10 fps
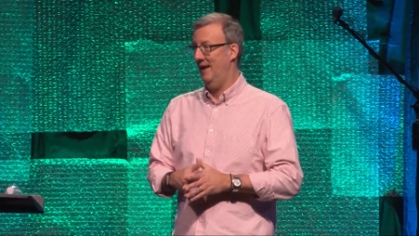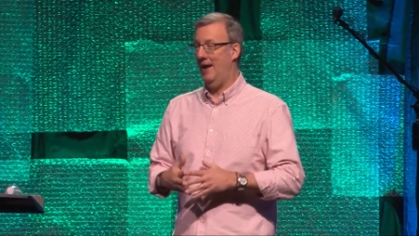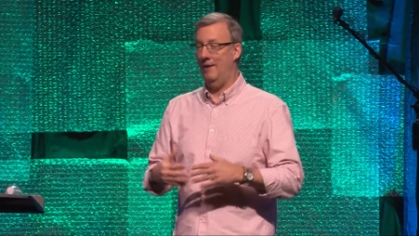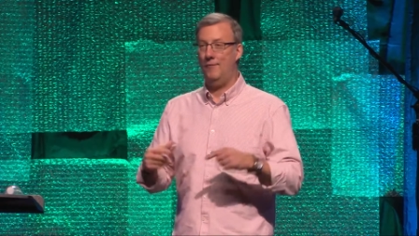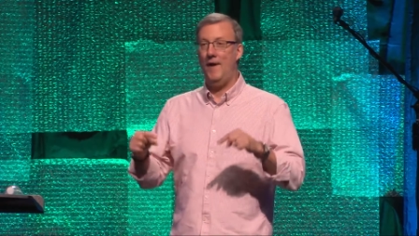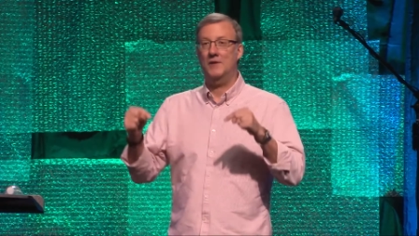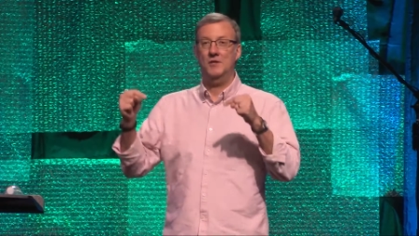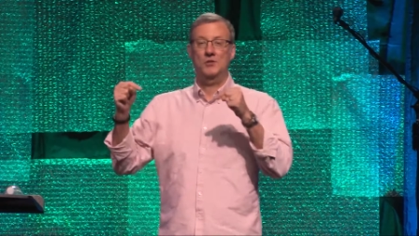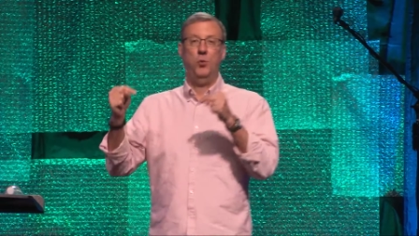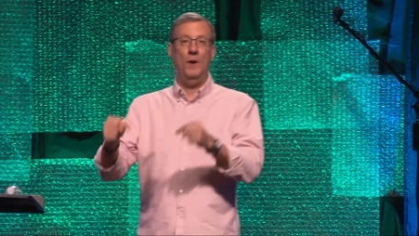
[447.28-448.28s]
In fact,
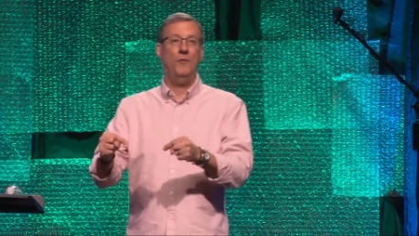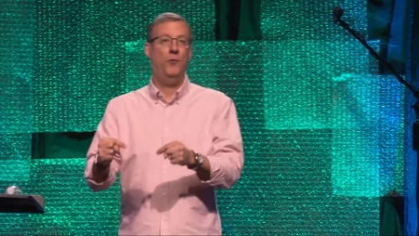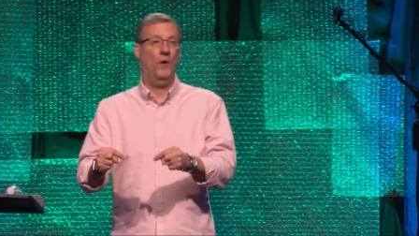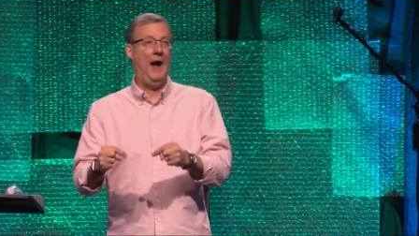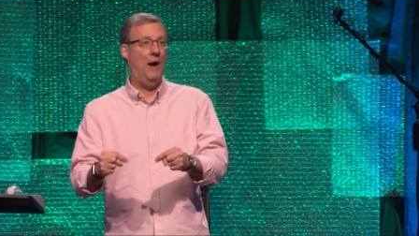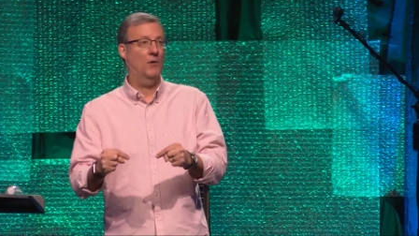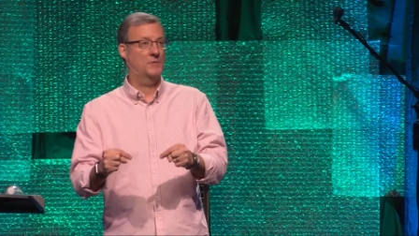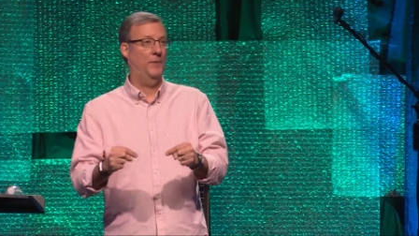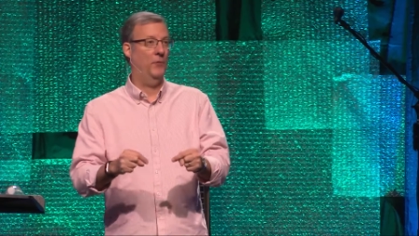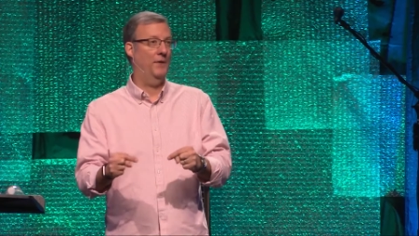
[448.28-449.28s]
just 24 hours
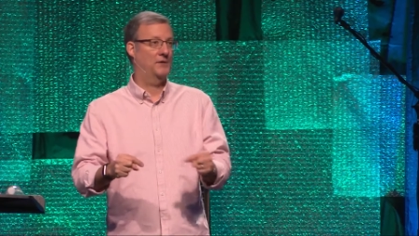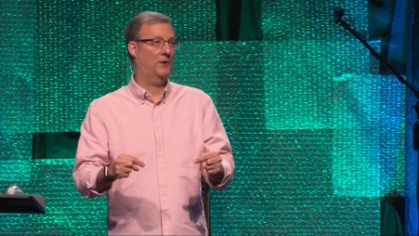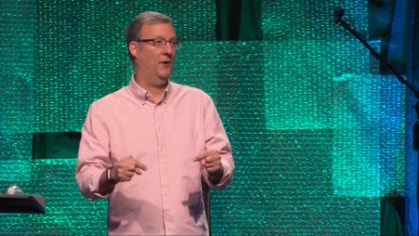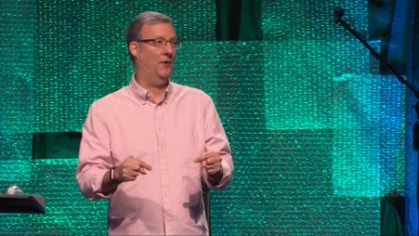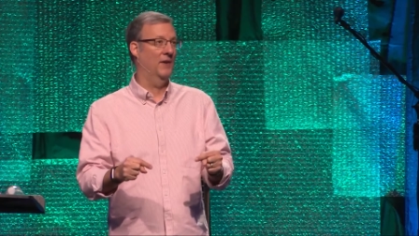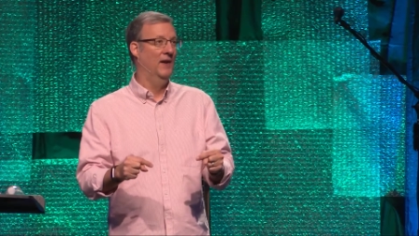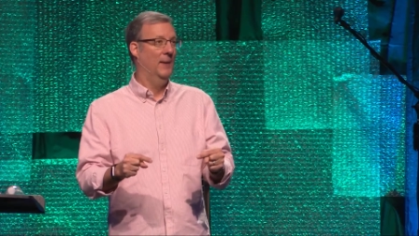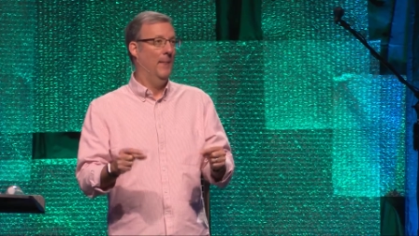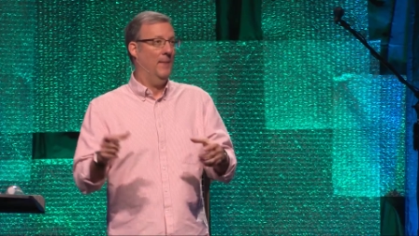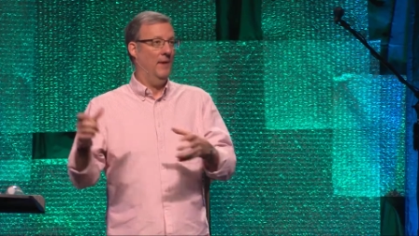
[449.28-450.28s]
before this occurred,
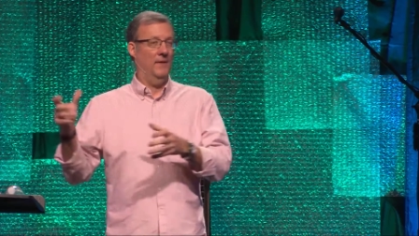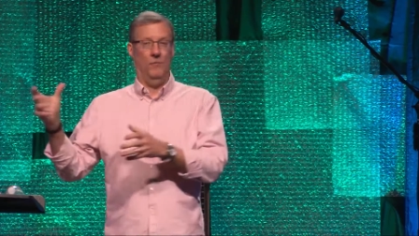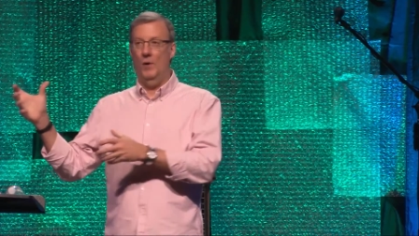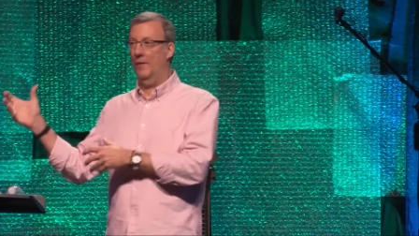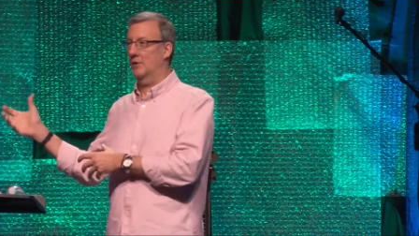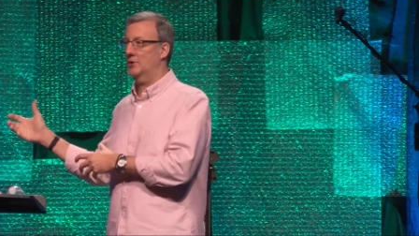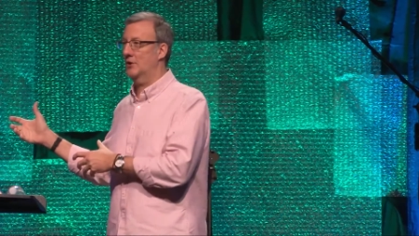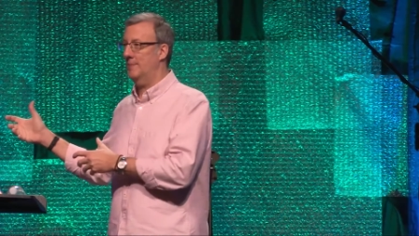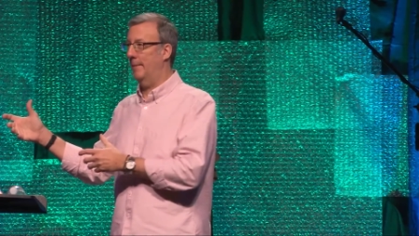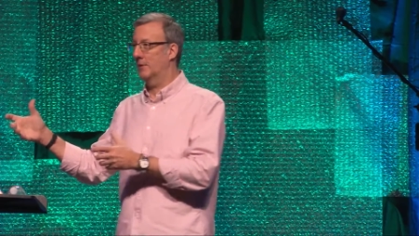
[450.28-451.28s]
uh, one of the
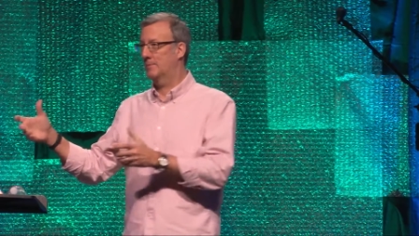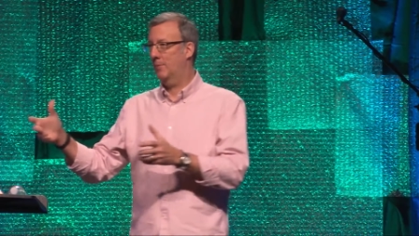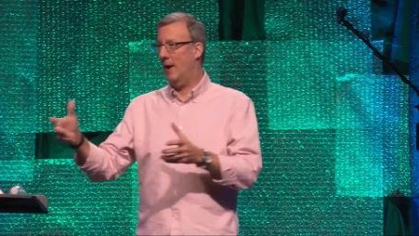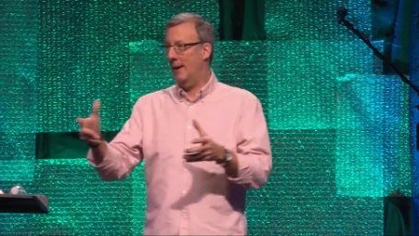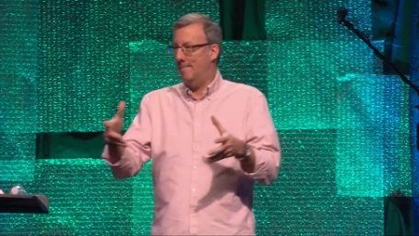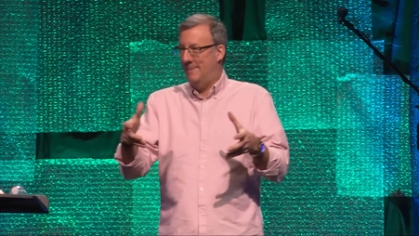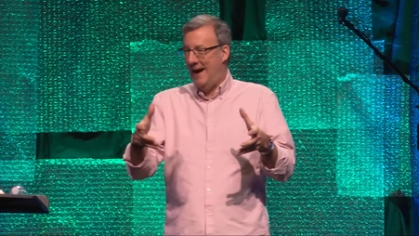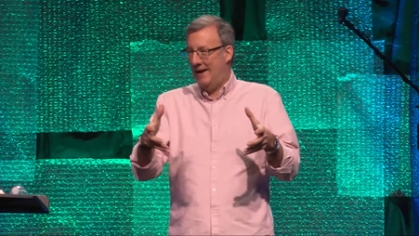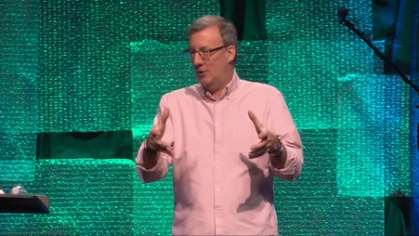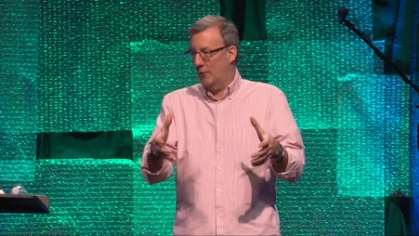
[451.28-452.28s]
church members brought a
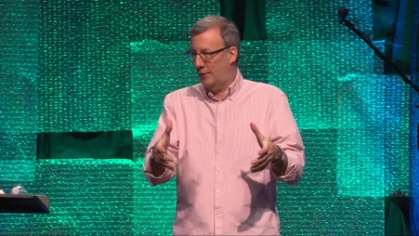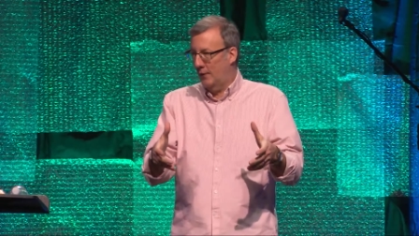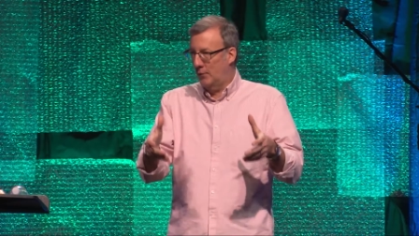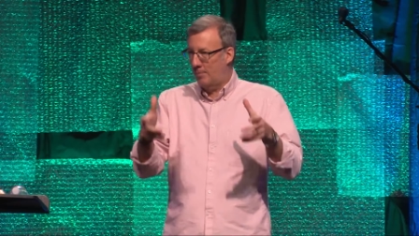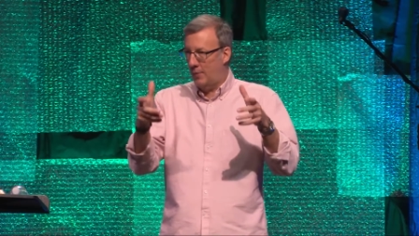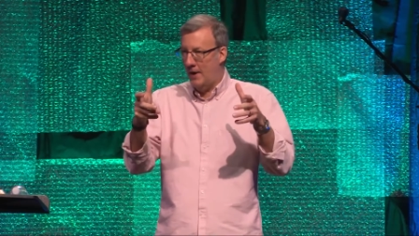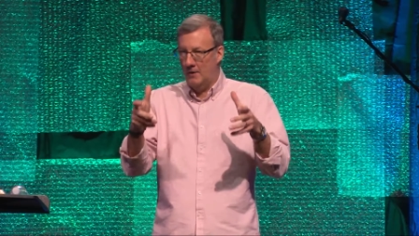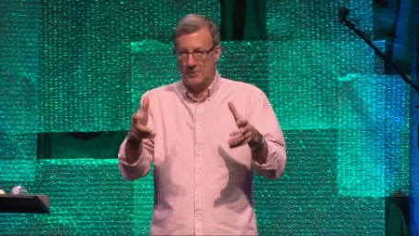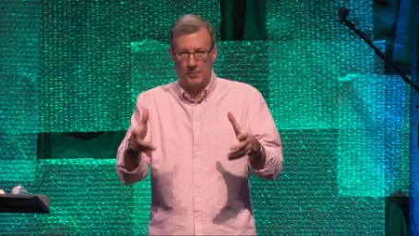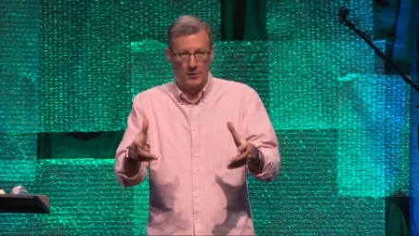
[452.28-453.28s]
binder filled with
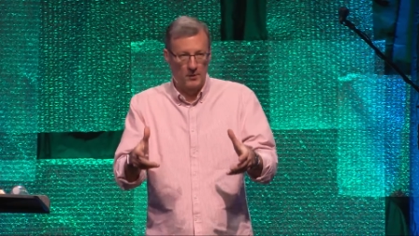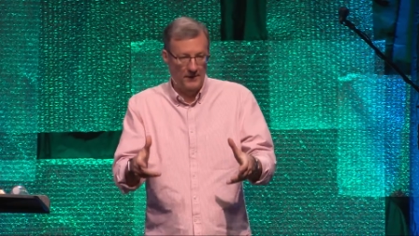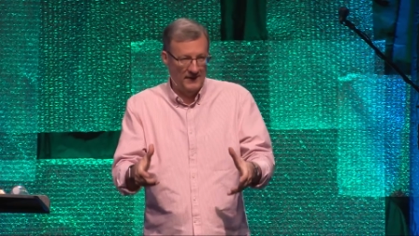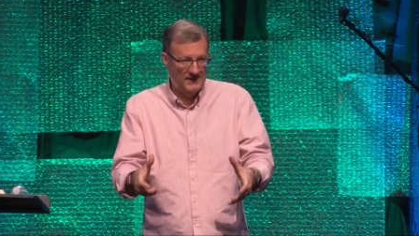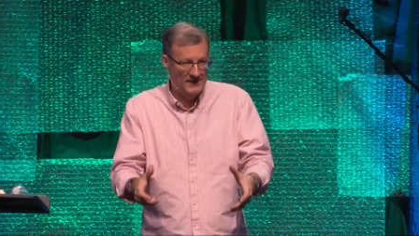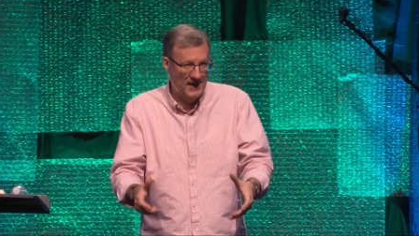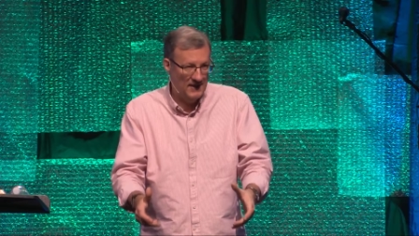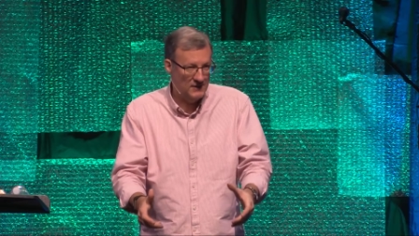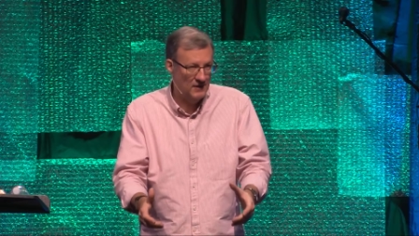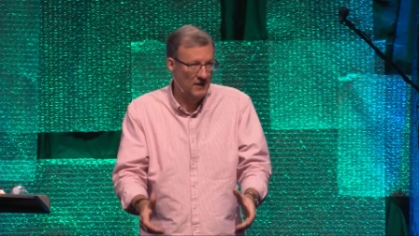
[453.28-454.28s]
prayers and put it on the
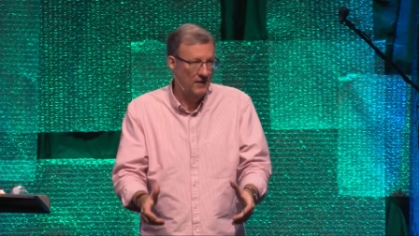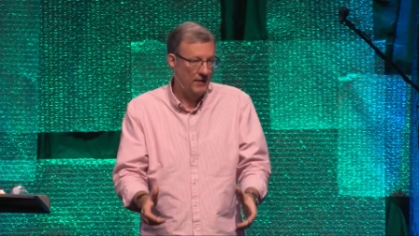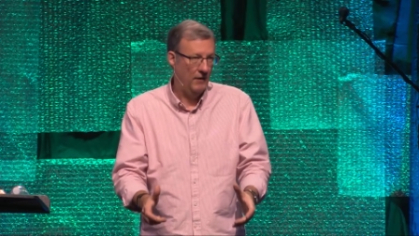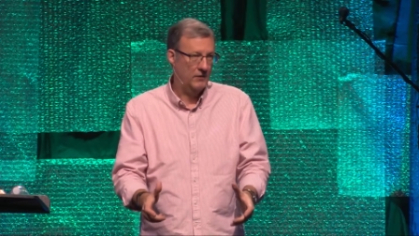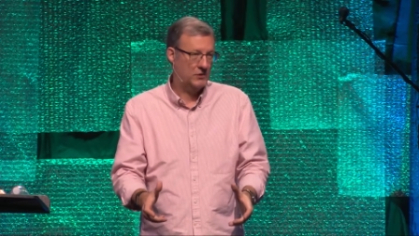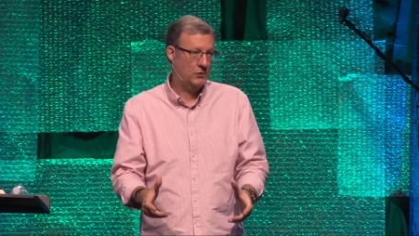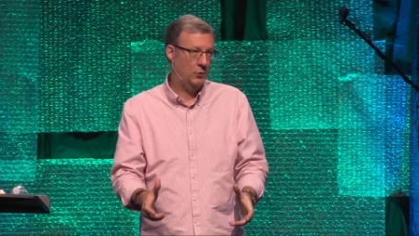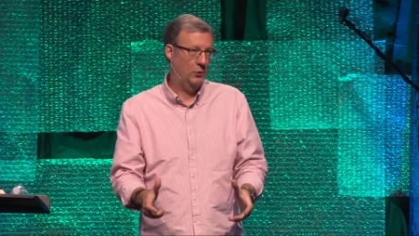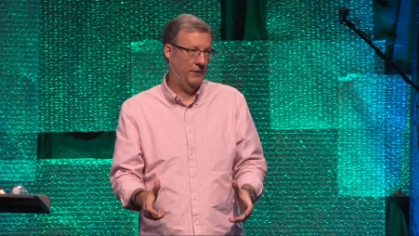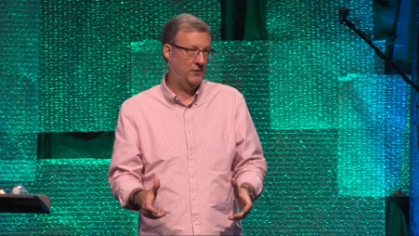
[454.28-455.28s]
desk there at
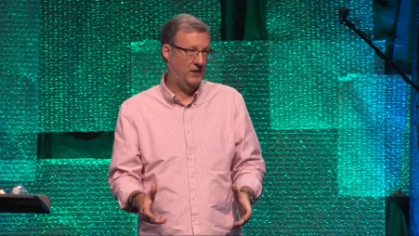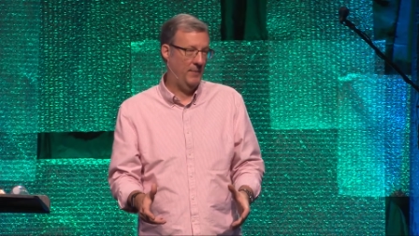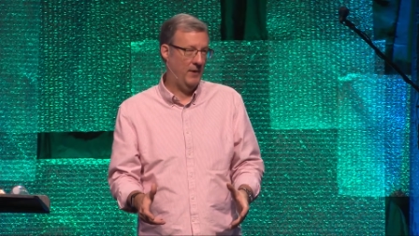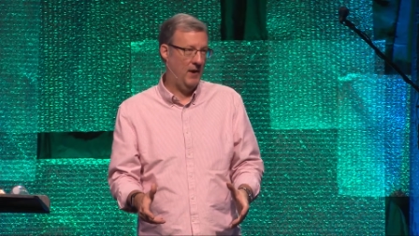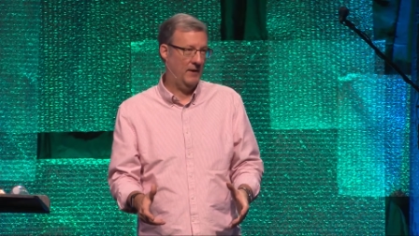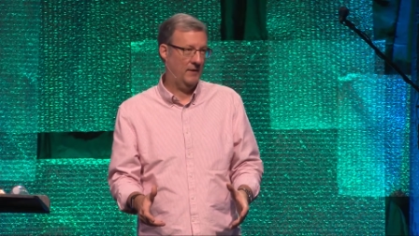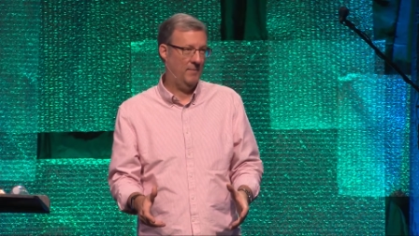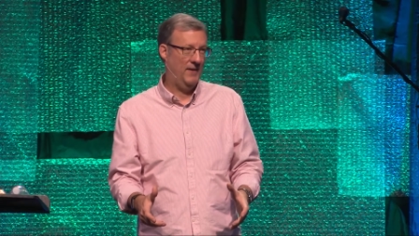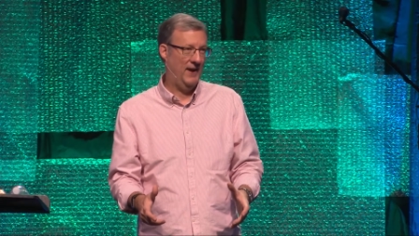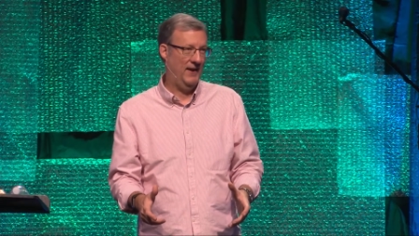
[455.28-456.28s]
school that Jayme
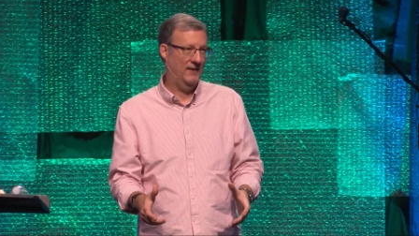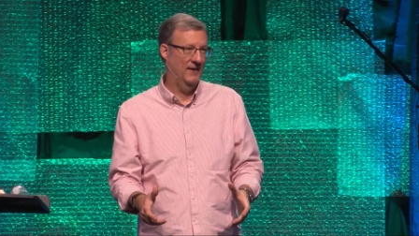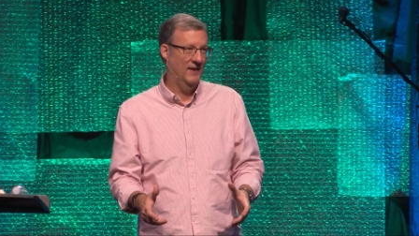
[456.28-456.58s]
occupied.